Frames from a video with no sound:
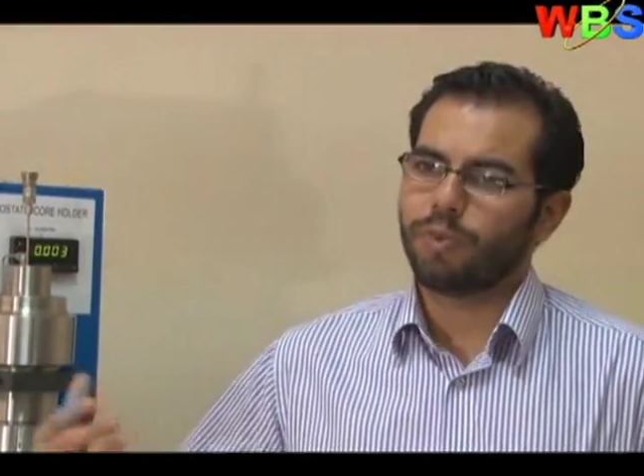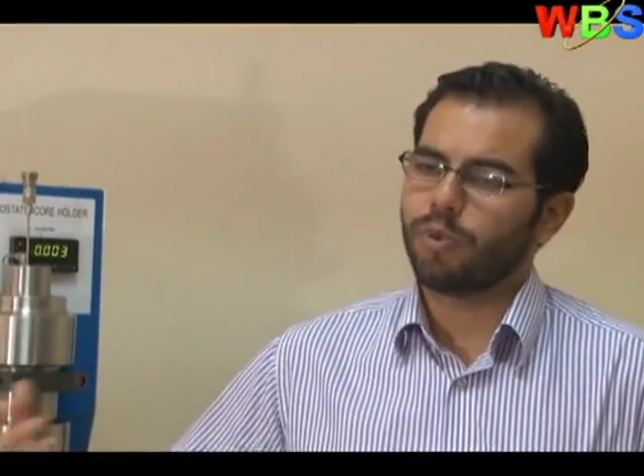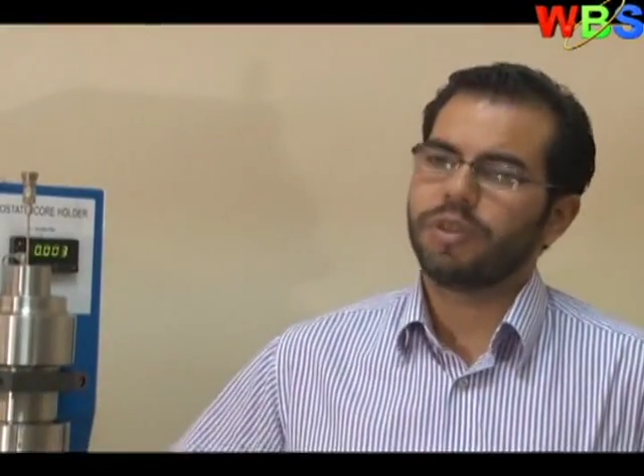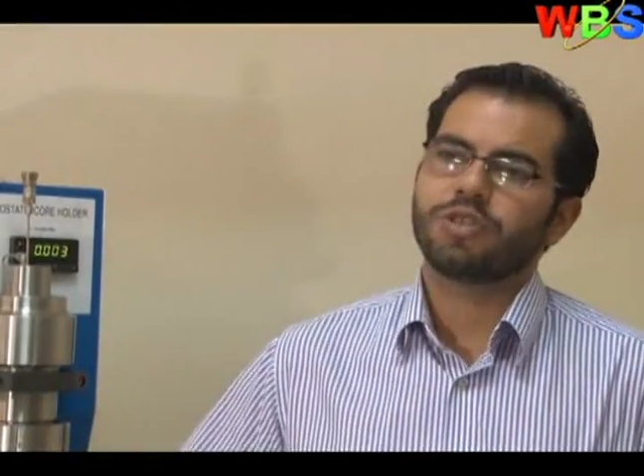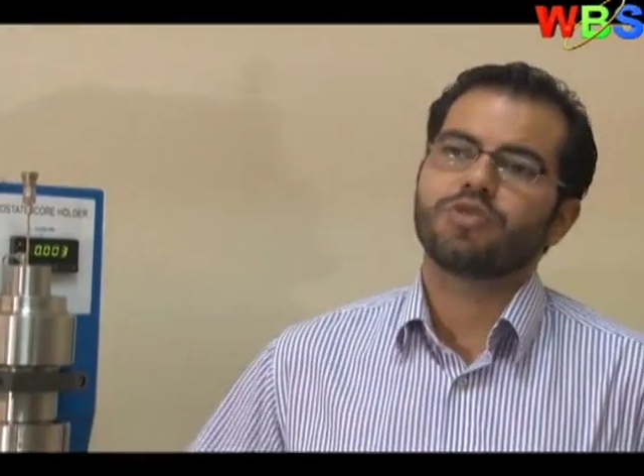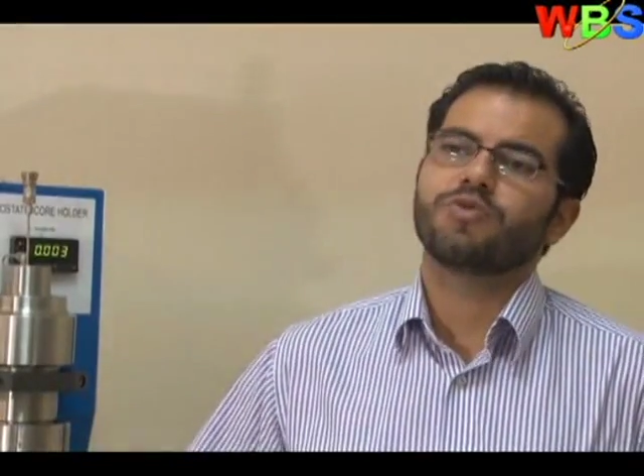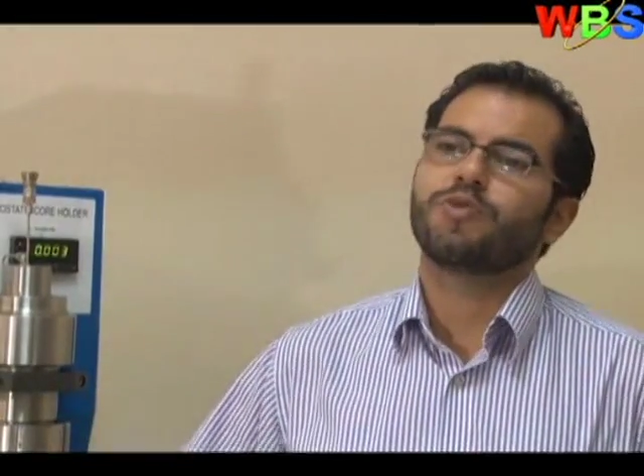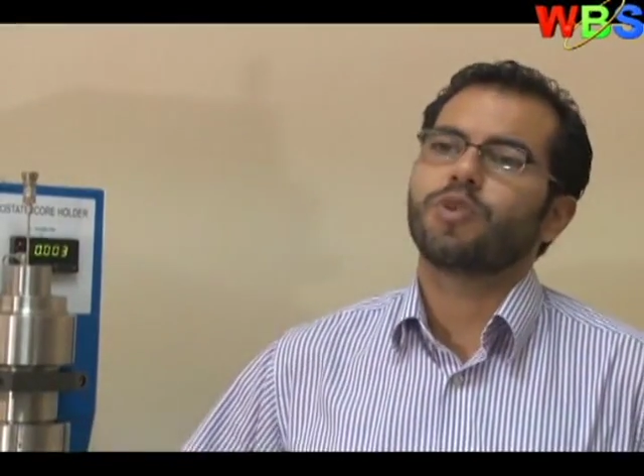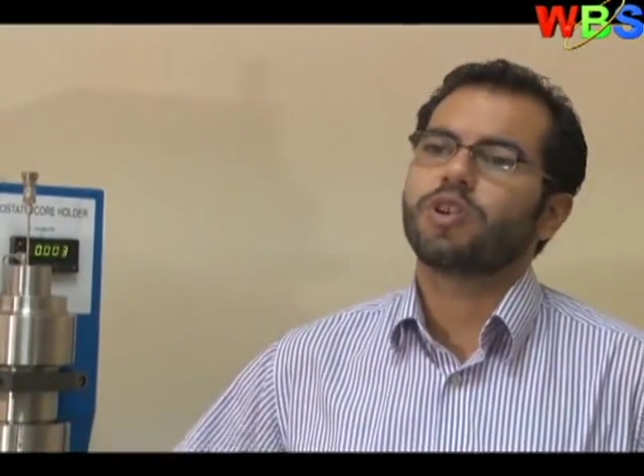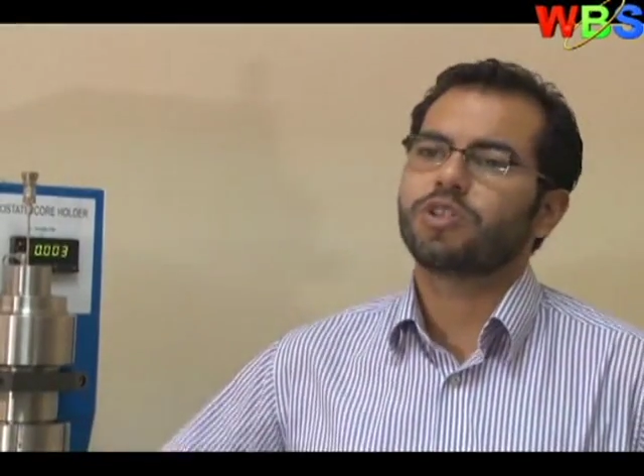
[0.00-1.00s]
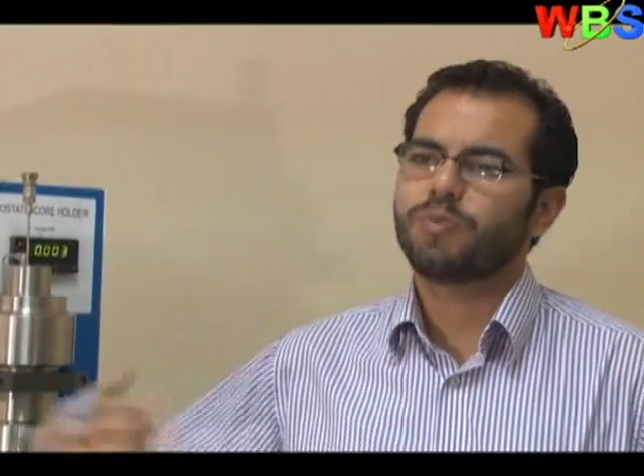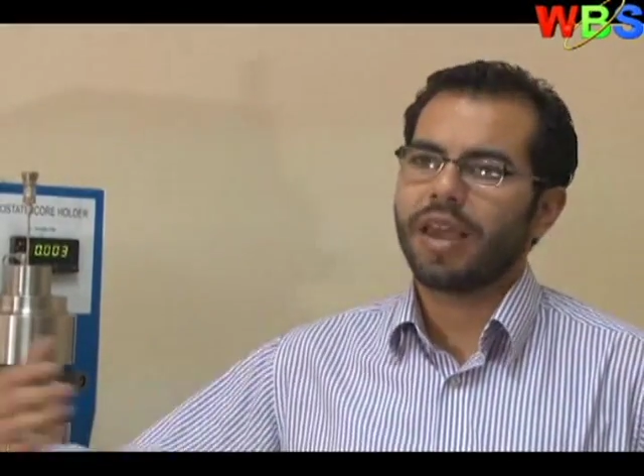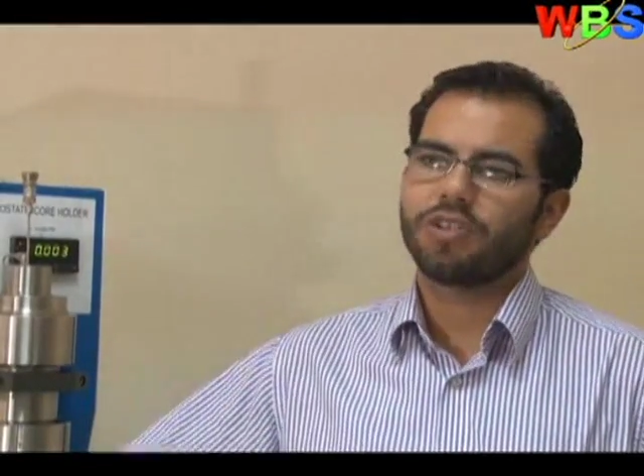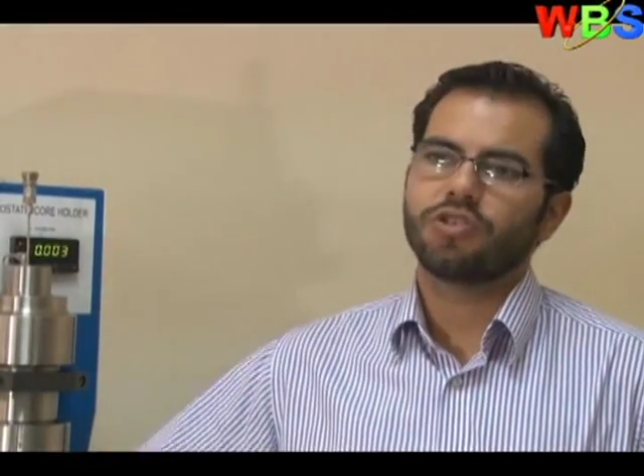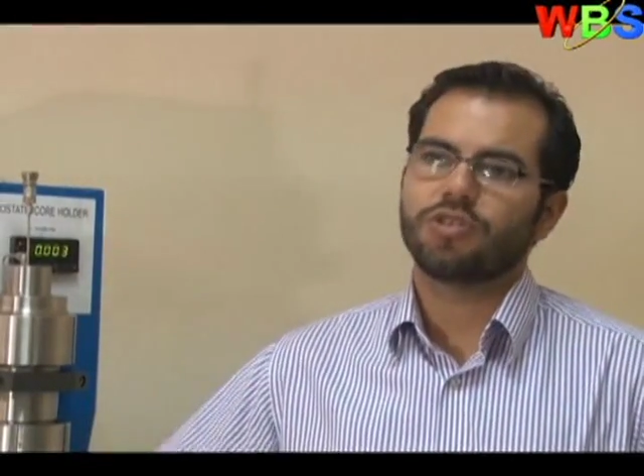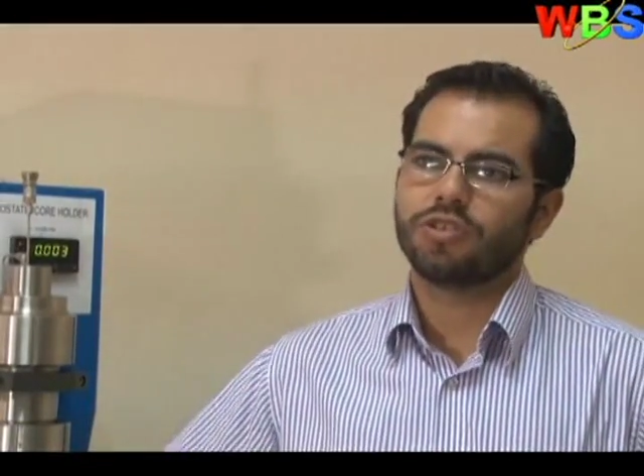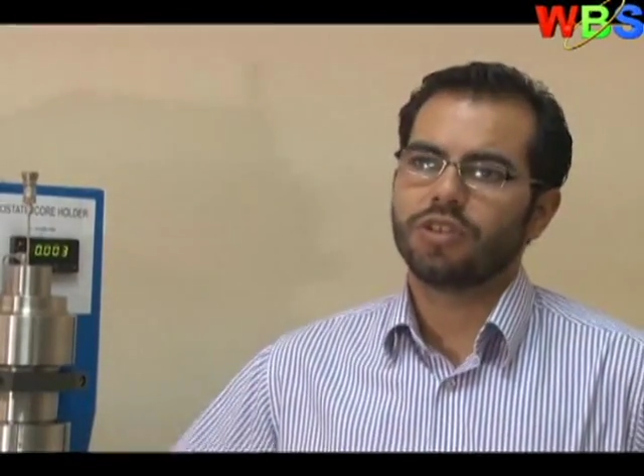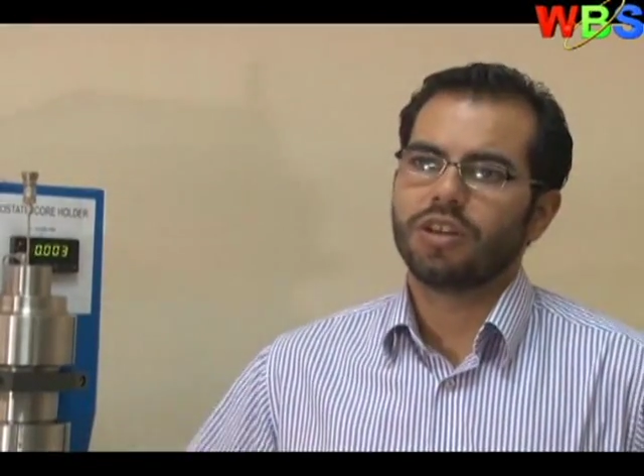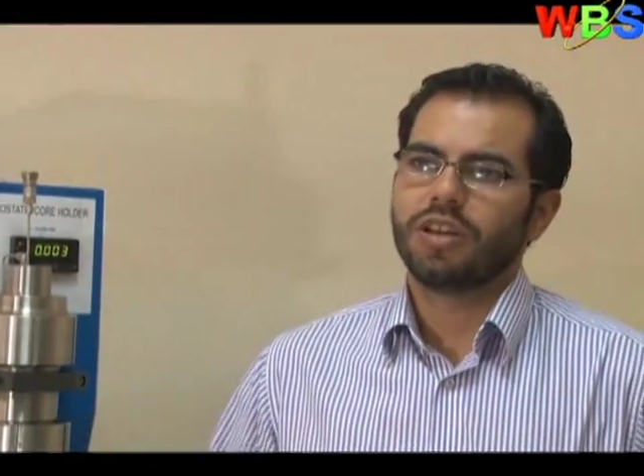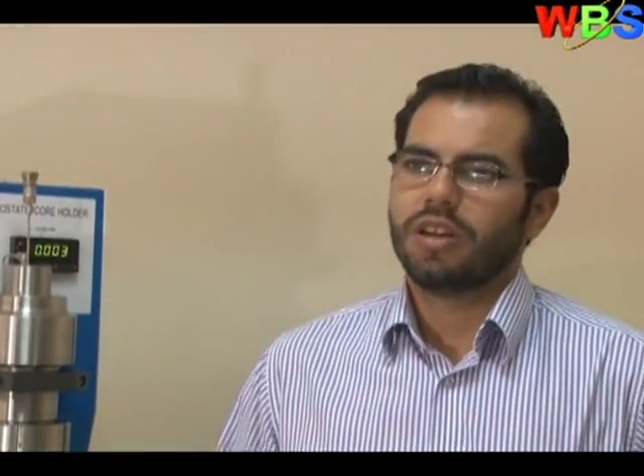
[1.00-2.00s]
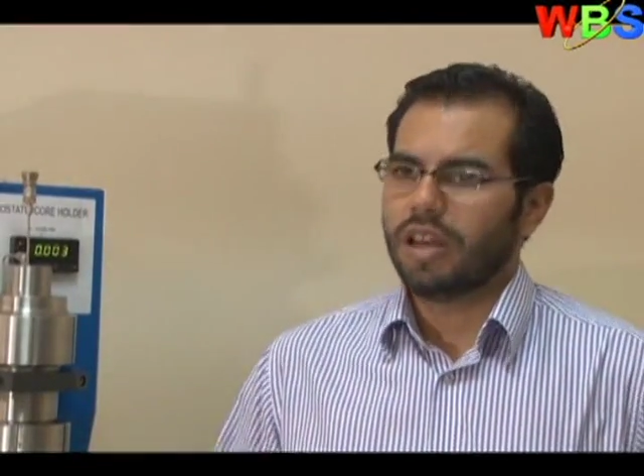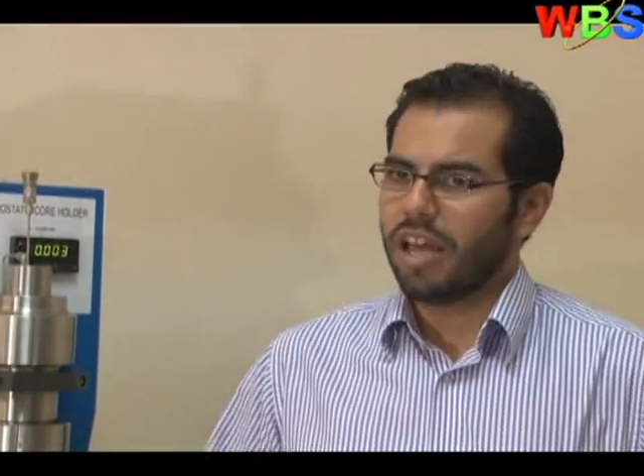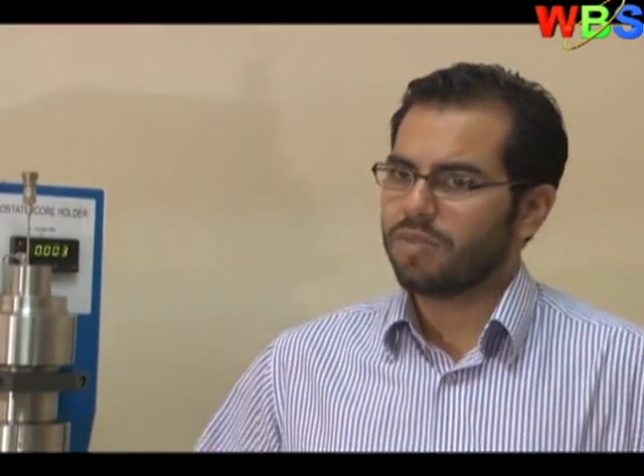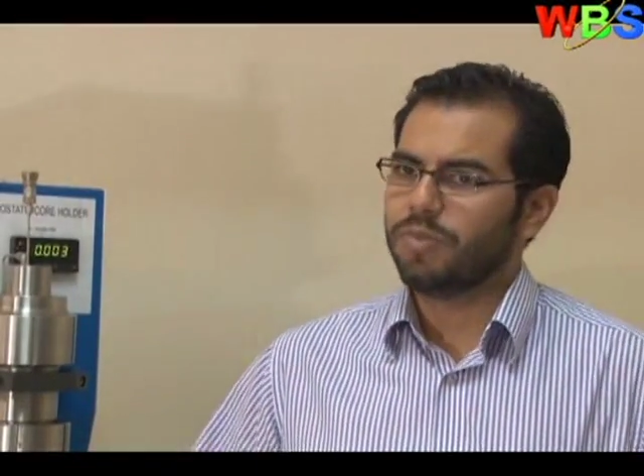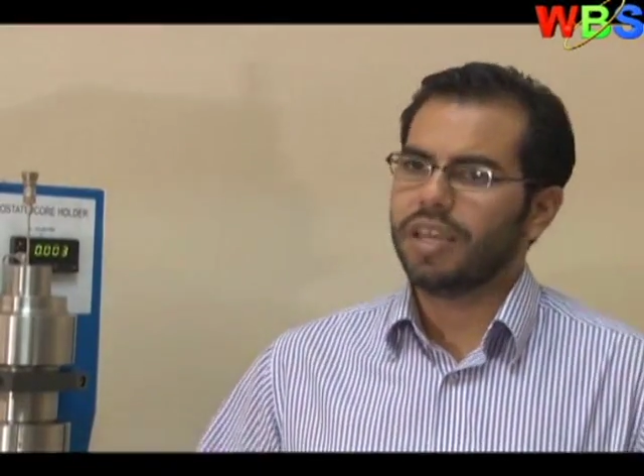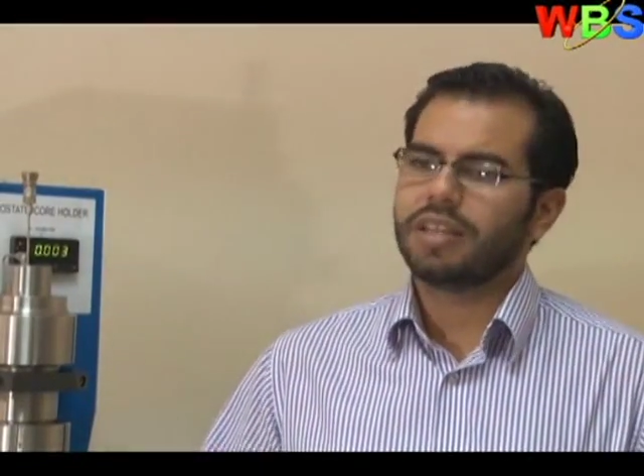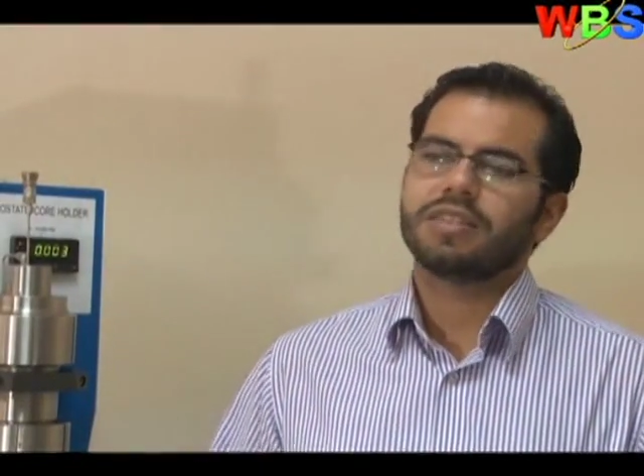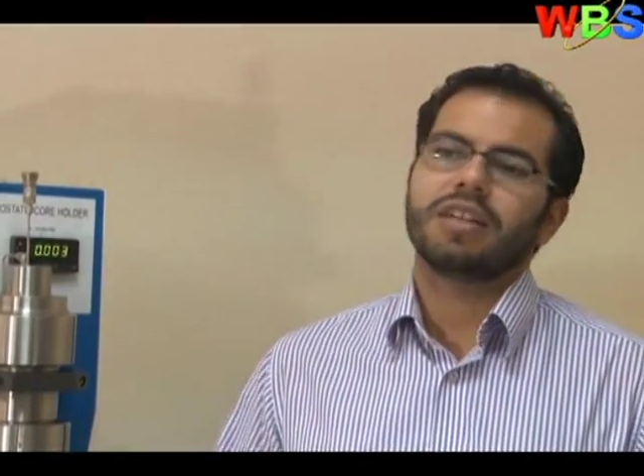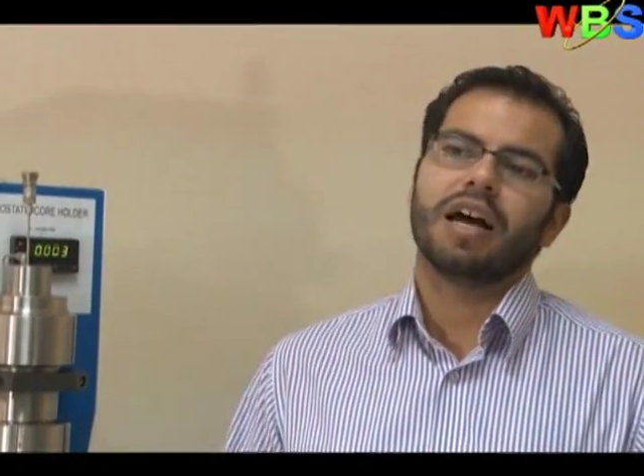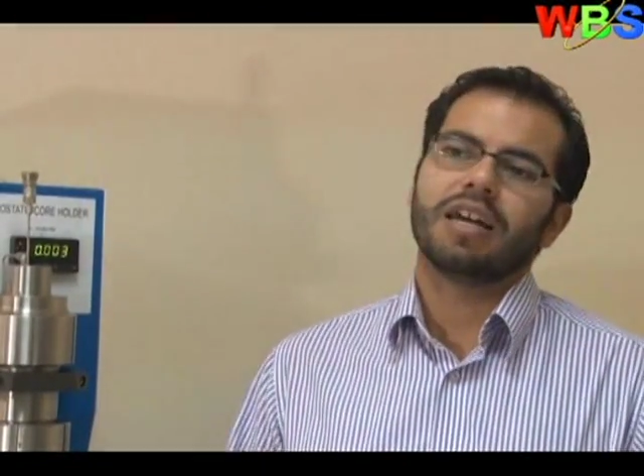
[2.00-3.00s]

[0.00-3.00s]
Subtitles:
provisions for expansion as big as